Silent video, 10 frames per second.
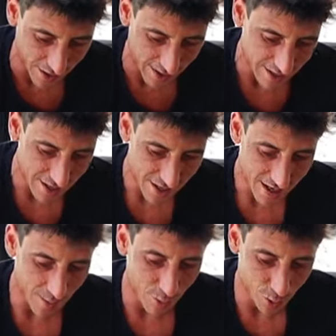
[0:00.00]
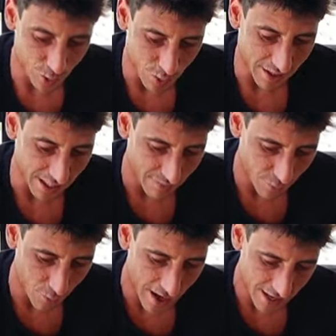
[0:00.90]
okay? I'm also doing a
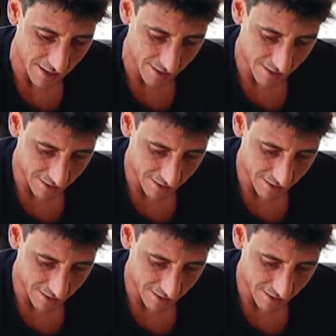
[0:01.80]
giveaway.